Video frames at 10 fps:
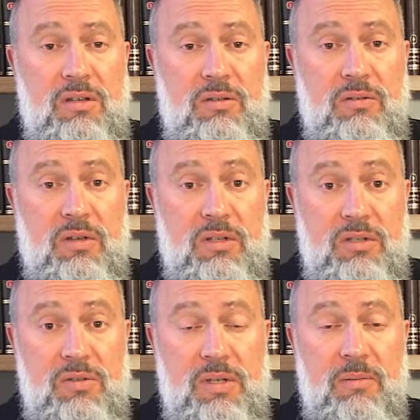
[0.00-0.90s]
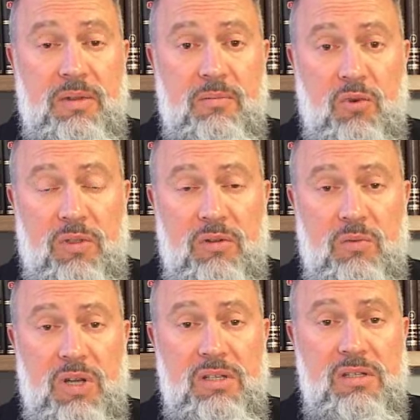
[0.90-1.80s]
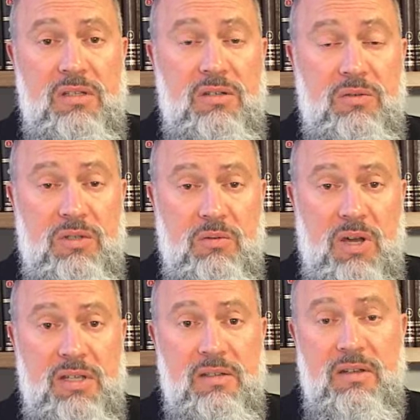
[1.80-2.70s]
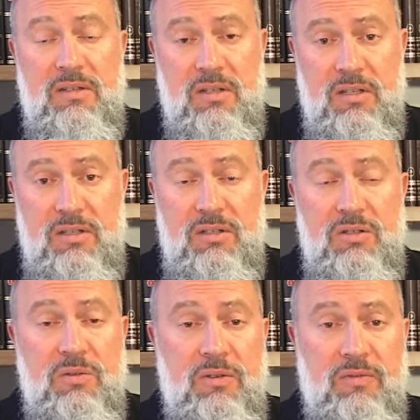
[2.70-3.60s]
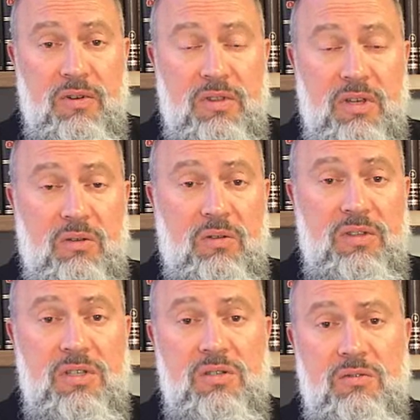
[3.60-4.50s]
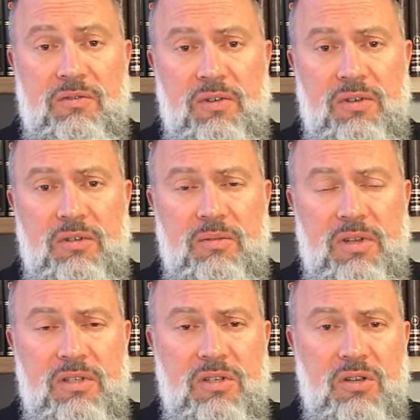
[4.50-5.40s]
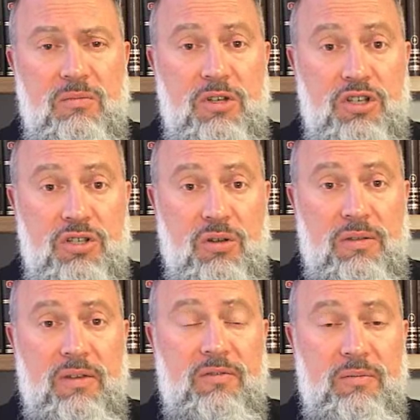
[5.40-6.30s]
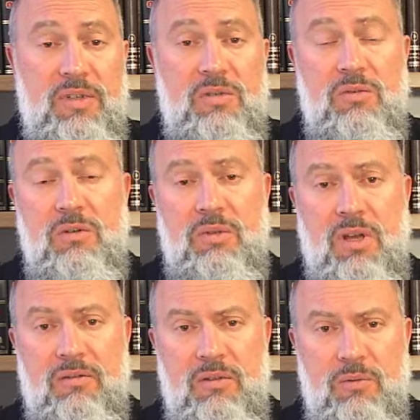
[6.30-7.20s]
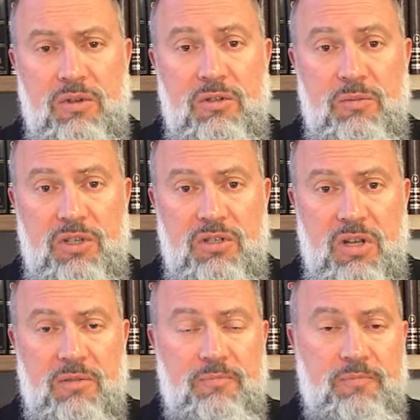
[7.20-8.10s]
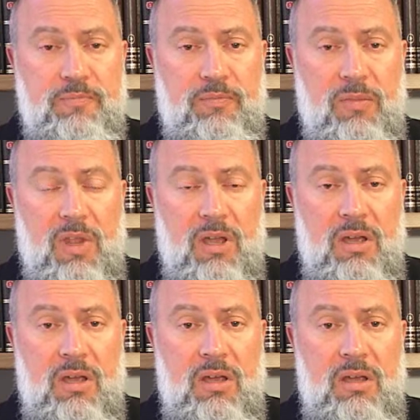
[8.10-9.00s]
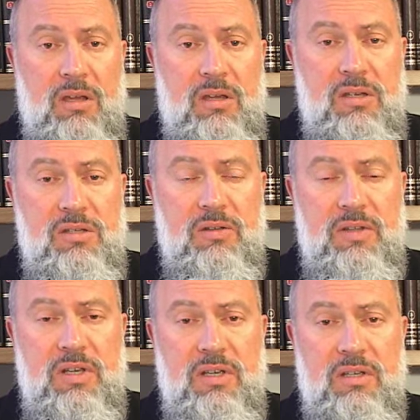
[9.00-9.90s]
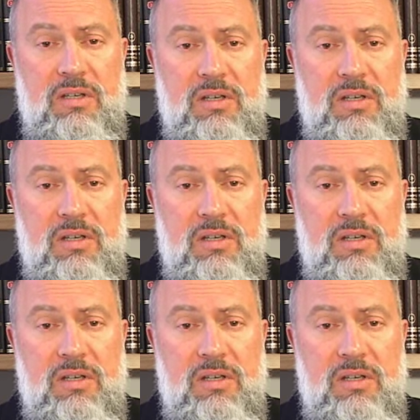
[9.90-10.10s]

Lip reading: to do something more than once, to do it twice, and then to continue doing further. All this is referred to by the term lishnoth, and from this word we have the word Mishnah. So the